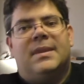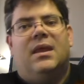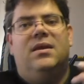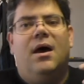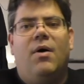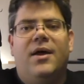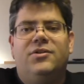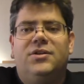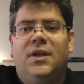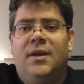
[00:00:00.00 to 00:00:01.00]
Now I
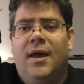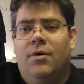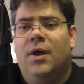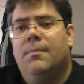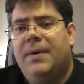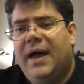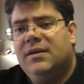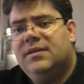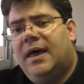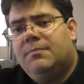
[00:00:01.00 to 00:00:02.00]
sh- now back
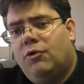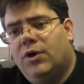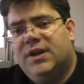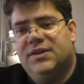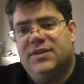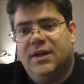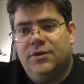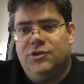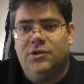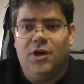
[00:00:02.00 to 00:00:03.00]
to that point I said I
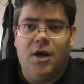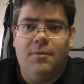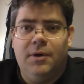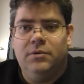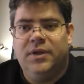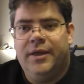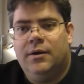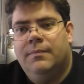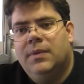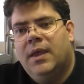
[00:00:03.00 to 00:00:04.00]
should talk about later.